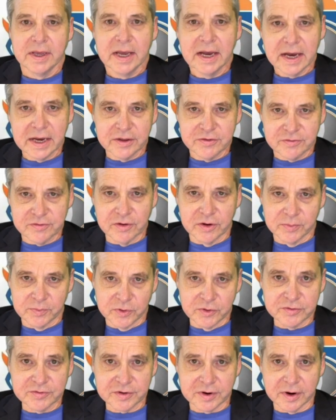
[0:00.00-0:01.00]
Hi, it's John
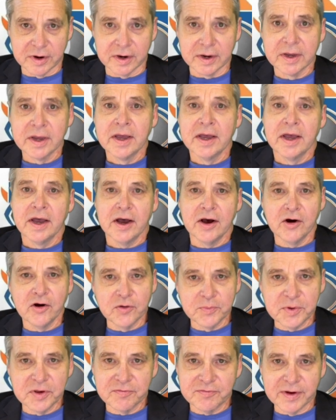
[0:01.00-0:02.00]
Pushkar. I
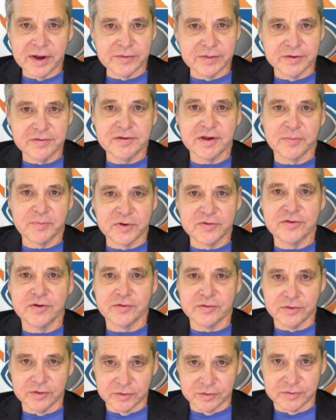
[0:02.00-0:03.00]
hope you found this
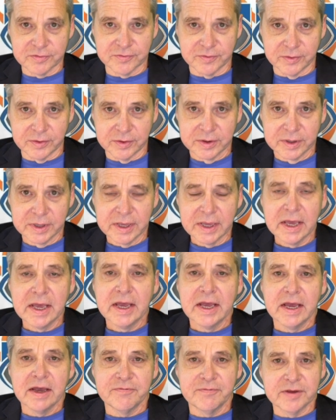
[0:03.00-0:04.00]
episode useful.
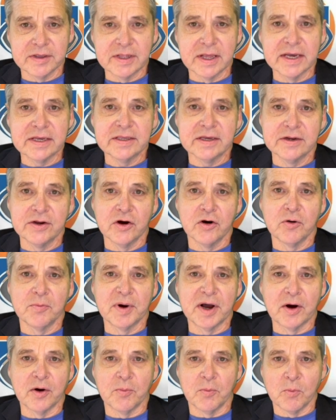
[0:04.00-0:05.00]
If you'd like to know
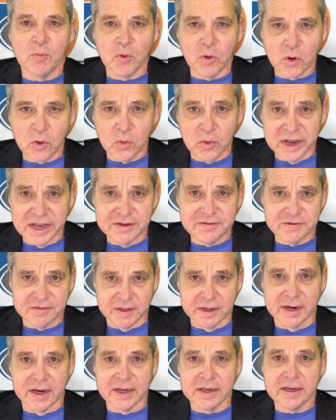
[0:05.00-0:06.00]
about more ways
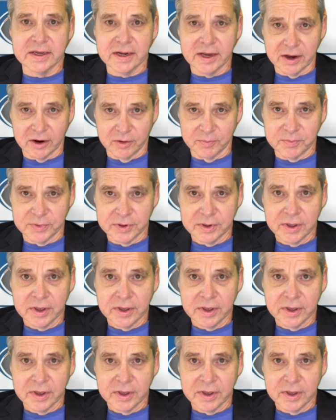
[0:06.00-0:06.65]
that I can help,